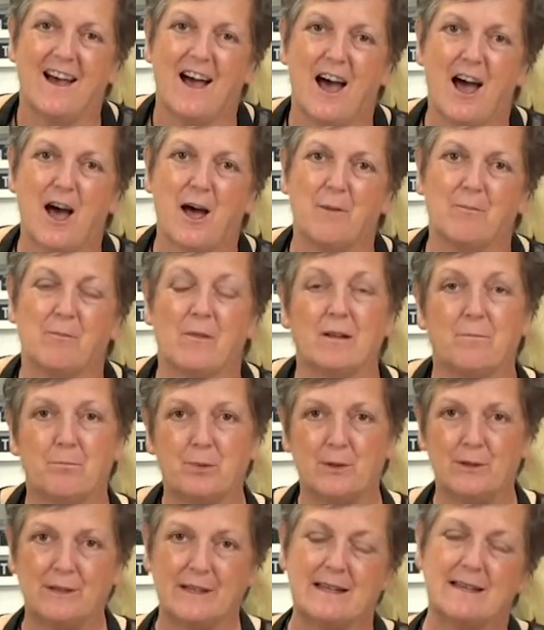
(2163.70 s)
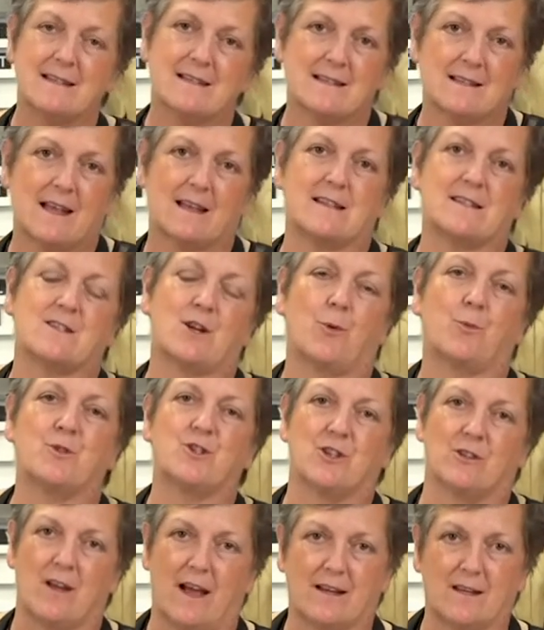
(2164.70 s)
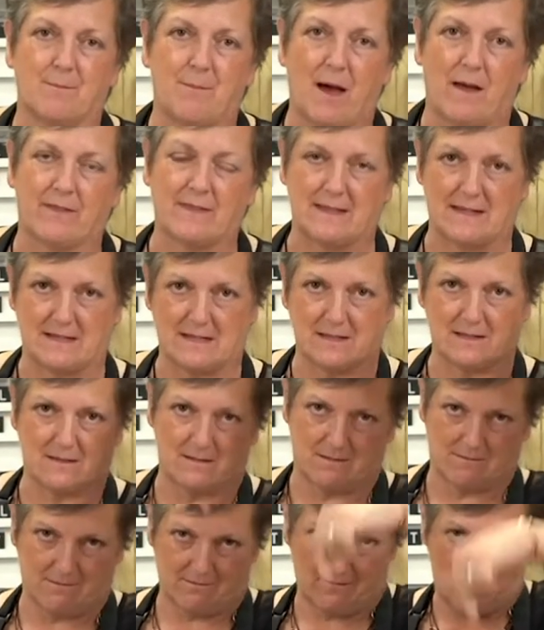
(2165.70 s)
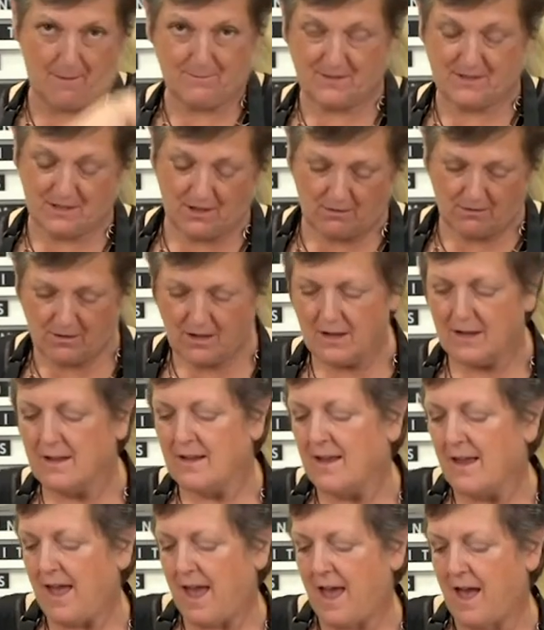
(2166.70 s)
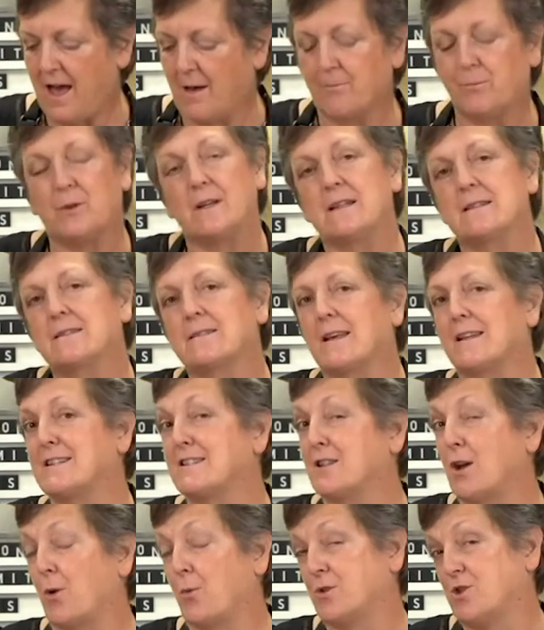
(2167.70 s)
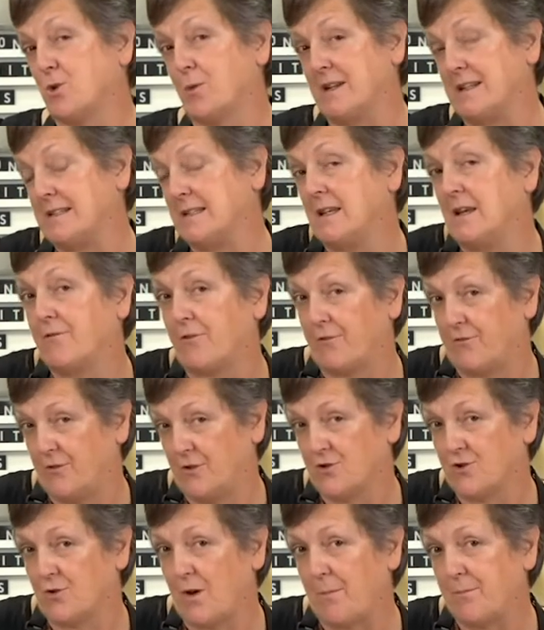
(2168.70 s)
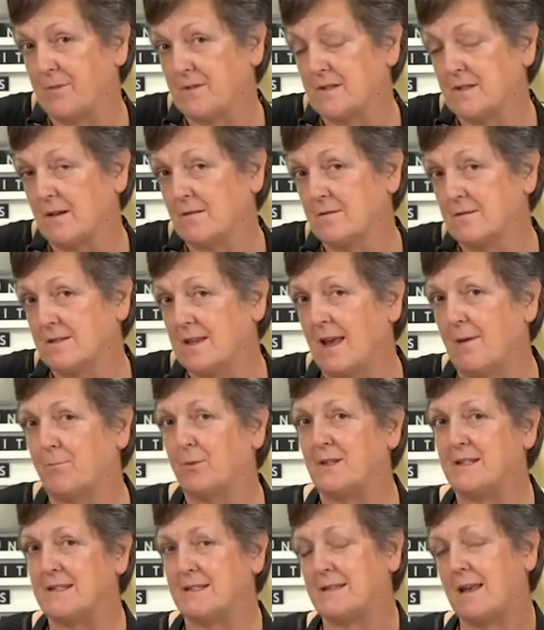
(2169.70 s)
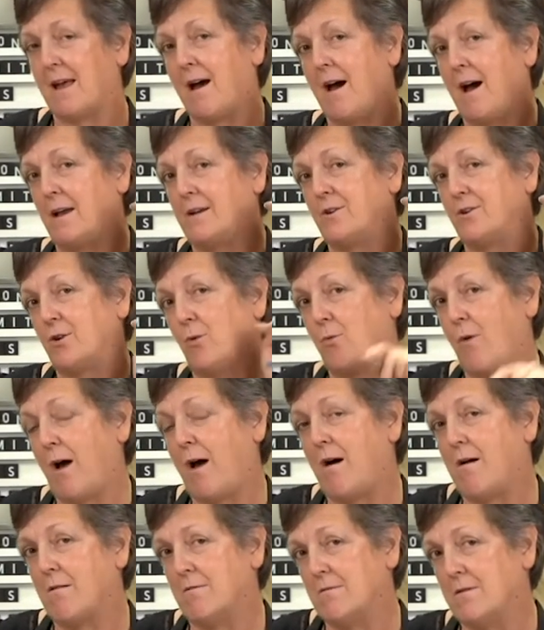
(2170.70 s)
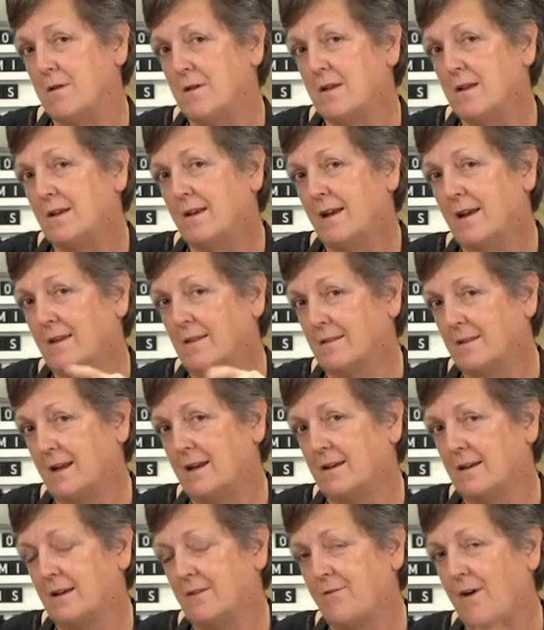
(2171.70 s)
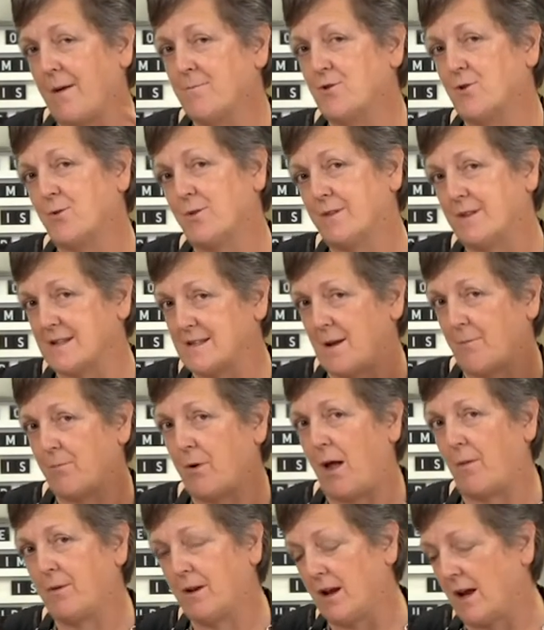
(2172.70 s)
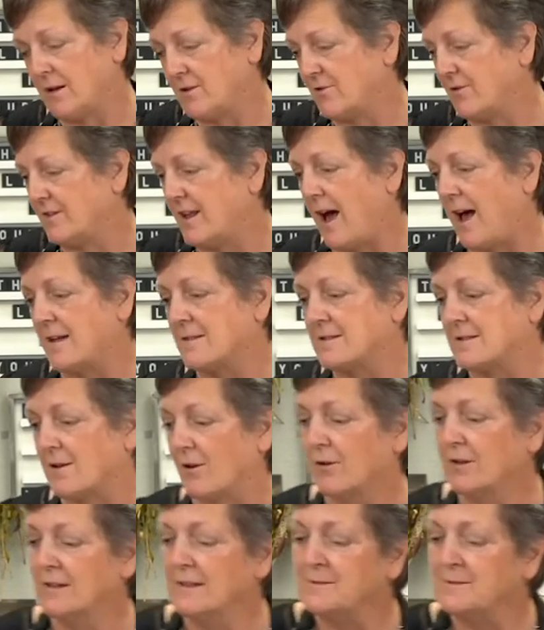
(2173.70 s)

Um, please let us know what you liked about this episode, and please let us know what you wanna see for future episodes, and please say hi to Noel and Lena. If I'm doing this, I'm probably not doing that, so